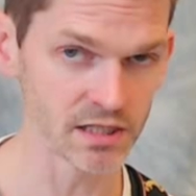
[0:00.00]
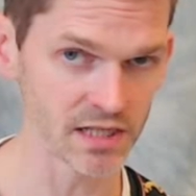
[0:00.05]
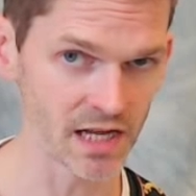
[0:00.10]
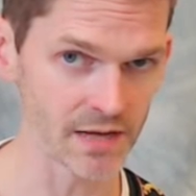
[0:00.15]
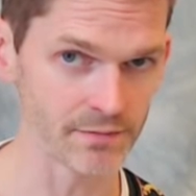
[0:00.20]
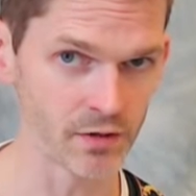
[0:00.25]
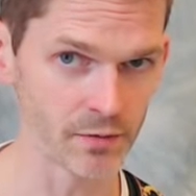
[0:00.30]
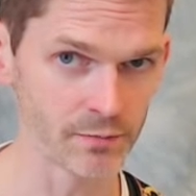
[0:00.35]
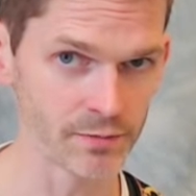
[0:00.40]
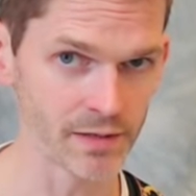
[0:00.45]
the
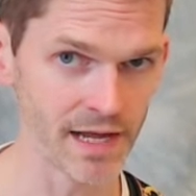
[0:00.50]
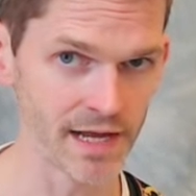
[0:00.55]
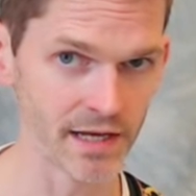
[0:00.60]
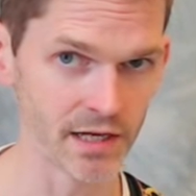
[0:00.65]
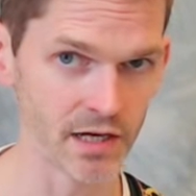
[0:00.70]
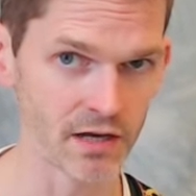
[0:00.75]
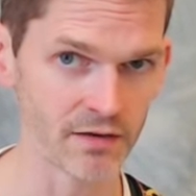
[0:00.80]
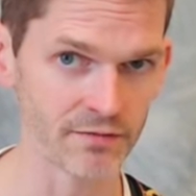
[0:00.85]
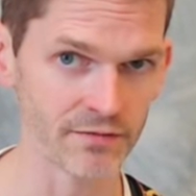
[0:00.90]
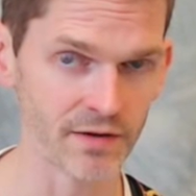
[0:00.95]
shape you're
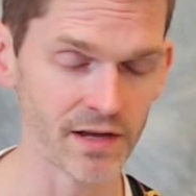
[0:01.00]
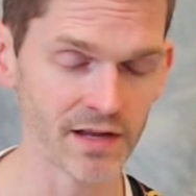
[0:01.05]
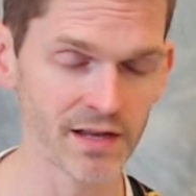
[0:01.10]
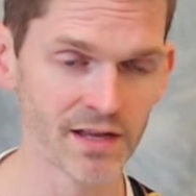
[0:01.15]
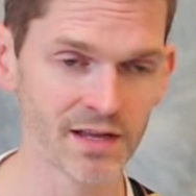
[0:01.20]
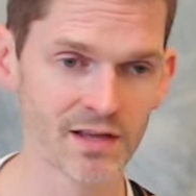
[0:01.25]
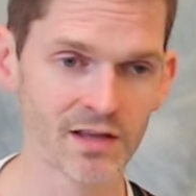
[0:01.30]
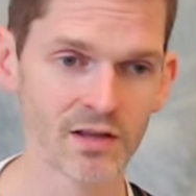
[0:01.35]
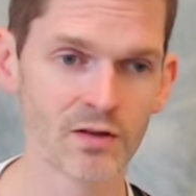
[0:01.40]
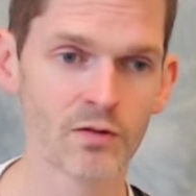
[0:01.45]
playing over
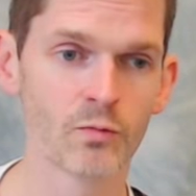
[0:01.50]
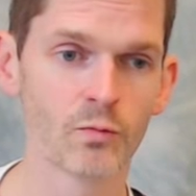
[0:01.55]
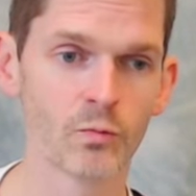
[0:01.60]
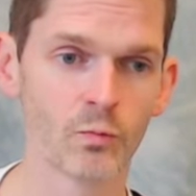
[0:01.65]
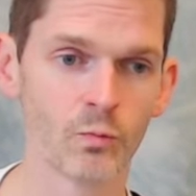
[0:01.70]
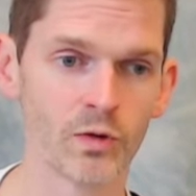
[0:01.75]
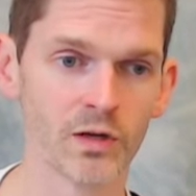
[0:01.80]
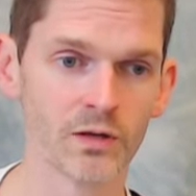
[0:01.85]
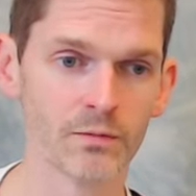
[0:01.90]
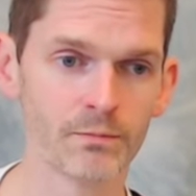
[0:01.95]

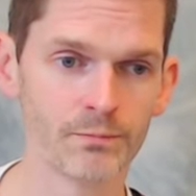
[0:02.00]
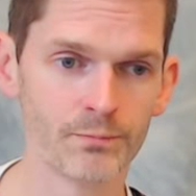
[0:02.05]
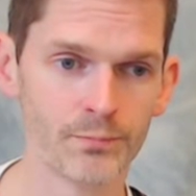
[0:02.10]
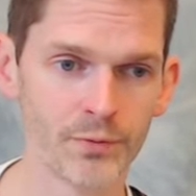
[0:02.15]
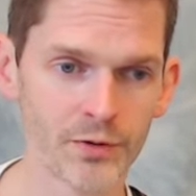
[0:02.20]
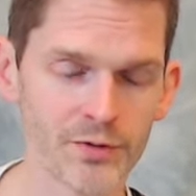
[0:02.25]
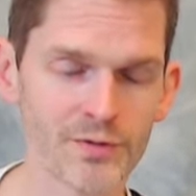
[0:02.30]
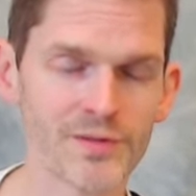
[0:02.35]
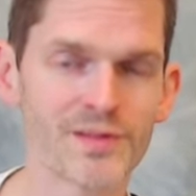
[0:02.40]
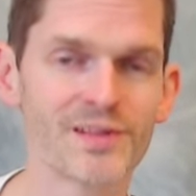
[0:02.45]
will
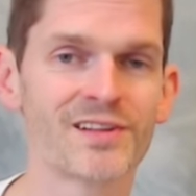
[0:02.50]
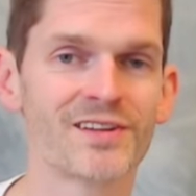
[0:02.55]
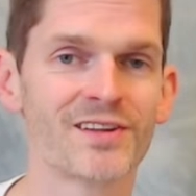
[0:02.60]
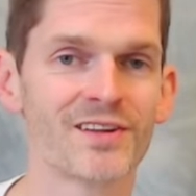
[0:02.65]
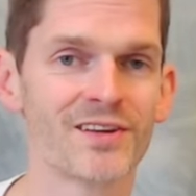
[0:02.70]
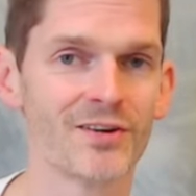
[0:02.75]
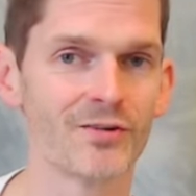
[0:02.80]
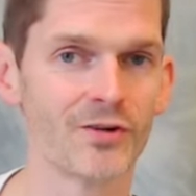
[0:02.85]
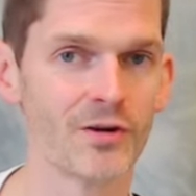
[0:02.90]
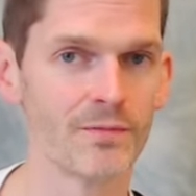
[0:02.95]
boost
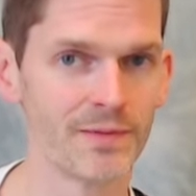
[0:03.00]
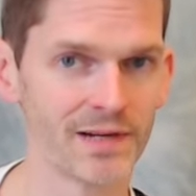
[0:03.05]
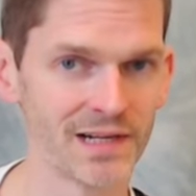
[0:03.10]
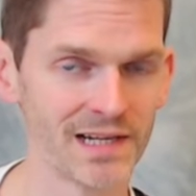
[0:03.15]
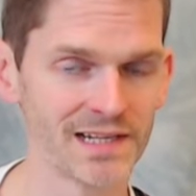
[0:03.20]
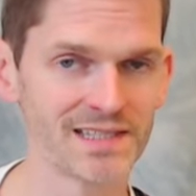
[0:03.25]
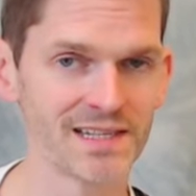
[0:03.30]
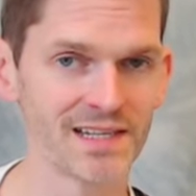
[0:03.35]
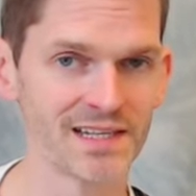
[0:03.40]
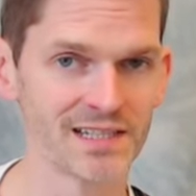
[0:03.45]
your
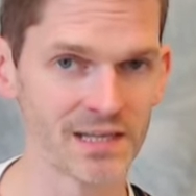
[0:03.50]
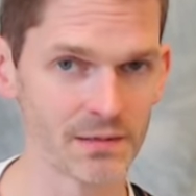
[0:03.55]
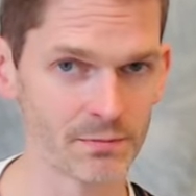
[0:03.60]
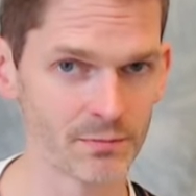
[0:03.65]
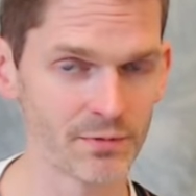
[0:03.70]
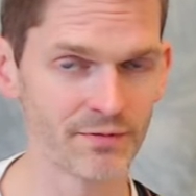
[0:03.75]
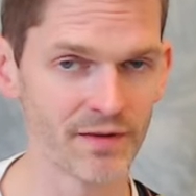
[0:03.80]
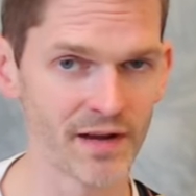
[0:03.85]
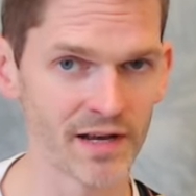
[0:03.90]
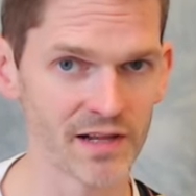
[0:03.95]
ability to
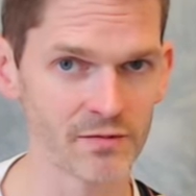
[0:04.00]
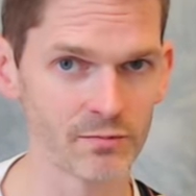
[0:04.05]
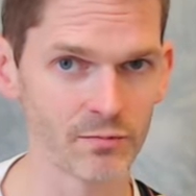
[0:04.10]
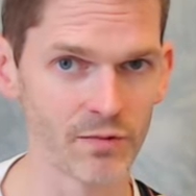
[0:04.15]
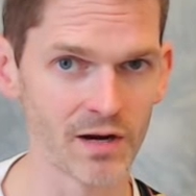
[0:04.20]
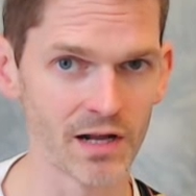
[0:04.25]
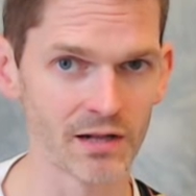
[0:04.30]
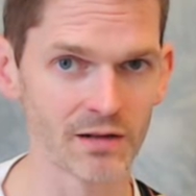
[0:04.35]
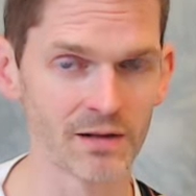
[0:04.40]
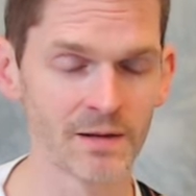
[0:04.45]
improvise
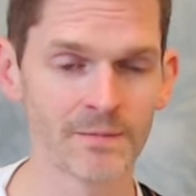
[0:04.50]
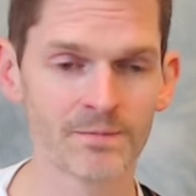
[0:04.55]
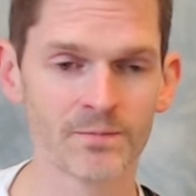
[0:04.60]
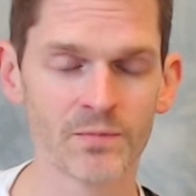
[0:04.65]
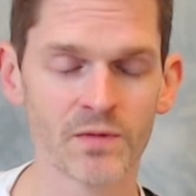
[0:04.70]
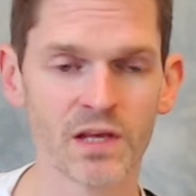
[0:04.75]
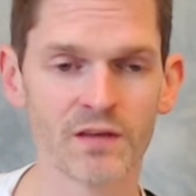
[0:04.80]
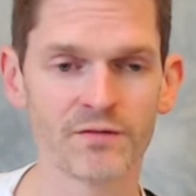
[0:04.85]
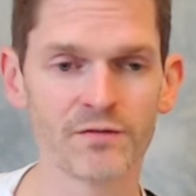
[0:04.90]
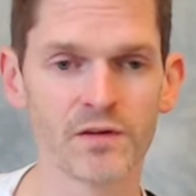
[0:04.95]
well.
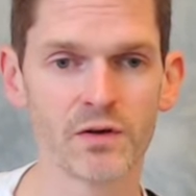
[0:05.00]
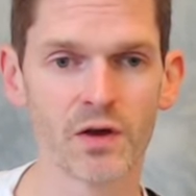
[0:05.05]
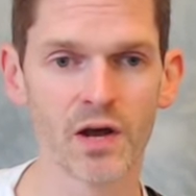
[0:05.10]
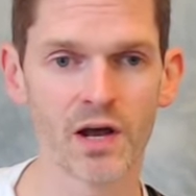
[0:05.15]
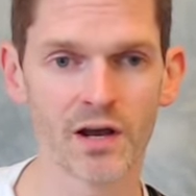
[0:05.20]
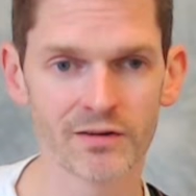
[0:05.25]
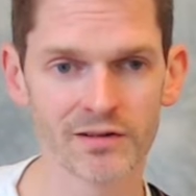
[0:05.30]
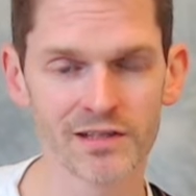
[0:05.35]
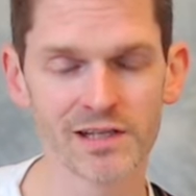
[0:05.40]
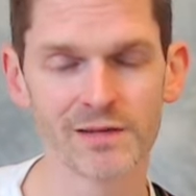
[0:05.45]
If you
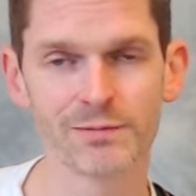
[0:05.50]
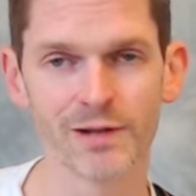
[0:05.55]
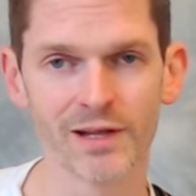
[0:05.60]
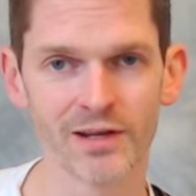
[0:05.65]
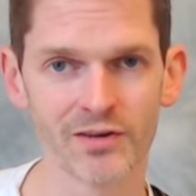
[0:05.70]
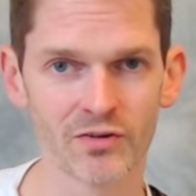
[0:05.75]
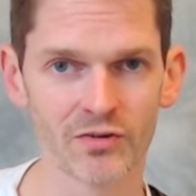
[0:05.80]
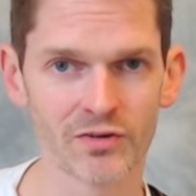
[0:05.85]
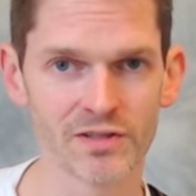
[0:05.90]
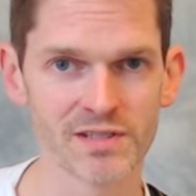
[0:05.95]
only
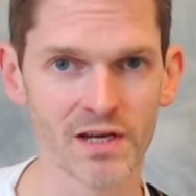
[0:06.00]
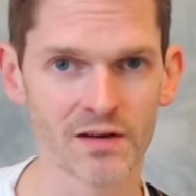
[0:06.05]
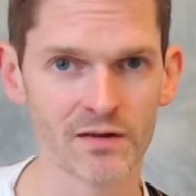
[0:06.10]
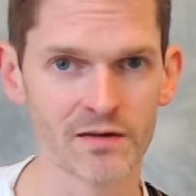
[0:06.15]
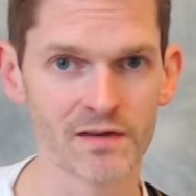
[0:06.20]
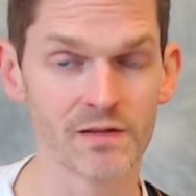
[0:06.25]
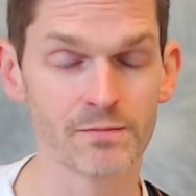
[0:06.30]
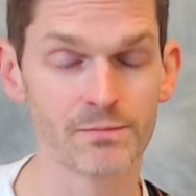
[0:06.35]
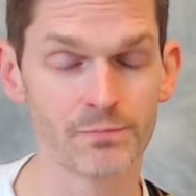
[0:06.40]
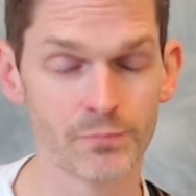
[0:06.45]
play chord
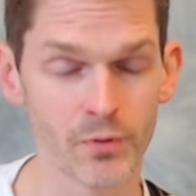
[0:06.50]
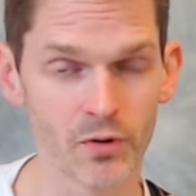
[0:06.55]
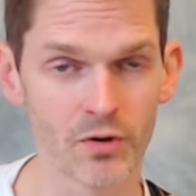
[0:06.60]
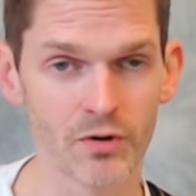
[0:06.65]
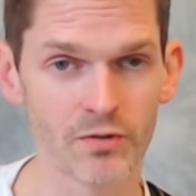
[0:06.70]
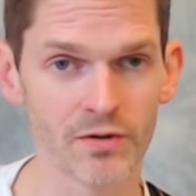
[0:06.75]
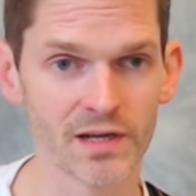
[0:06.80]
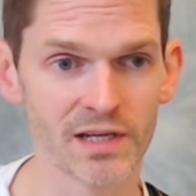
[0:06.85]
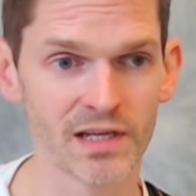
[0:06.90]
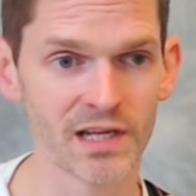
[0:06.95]
tones, it's
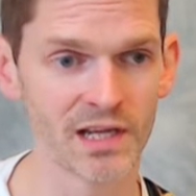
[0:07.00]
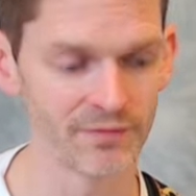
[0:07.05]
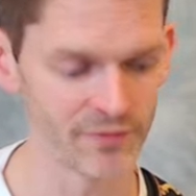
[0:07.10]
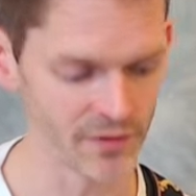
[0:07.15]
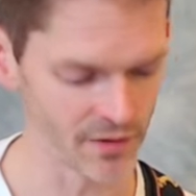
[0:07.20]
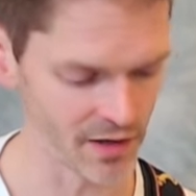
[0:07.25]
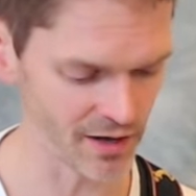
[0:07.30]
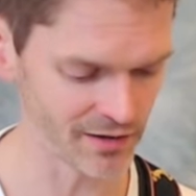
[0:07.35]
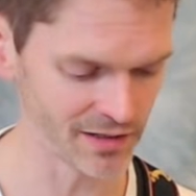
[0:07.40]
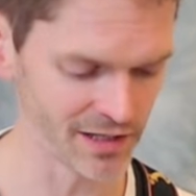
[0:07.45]
boring. If
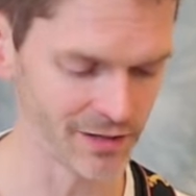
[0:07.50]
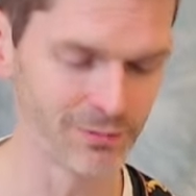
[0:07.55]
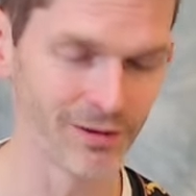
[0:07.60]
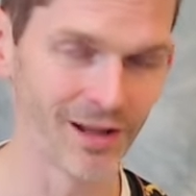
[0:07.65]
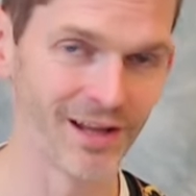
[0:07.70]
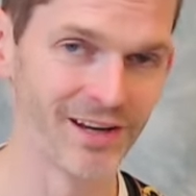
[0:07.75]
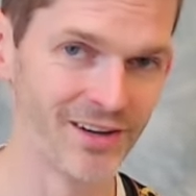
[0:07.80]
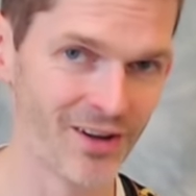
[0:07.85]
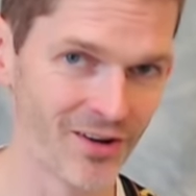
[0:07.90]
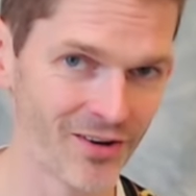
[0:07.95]
you only
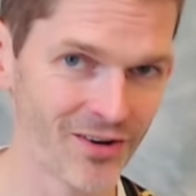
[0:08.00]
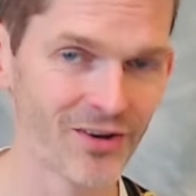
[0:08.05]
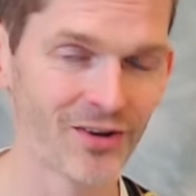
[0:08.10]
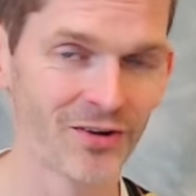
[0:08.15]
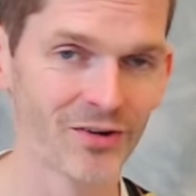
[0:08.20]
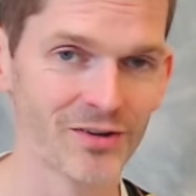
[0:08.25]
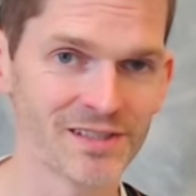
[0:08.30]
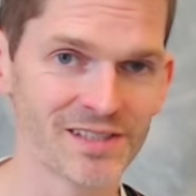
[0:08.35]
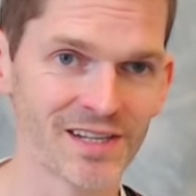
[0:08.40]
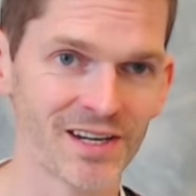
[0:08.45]
play
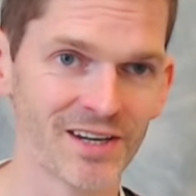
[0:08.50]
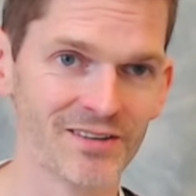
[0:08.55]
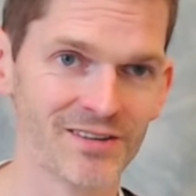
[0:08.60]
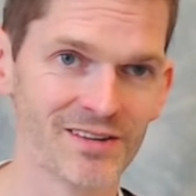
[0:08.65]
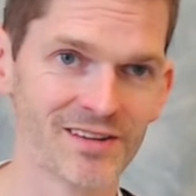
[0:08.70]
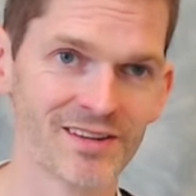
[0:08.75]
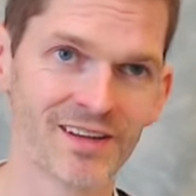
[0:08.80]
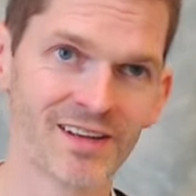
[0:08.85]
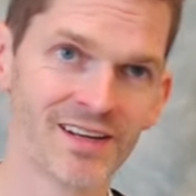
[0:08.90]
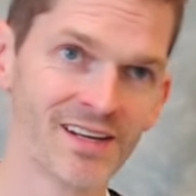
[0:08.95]
non-chord
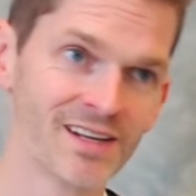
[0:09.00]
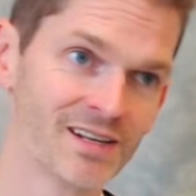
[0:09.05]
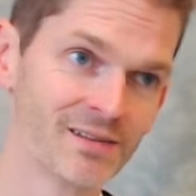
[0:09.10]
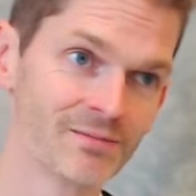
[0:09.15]
tones,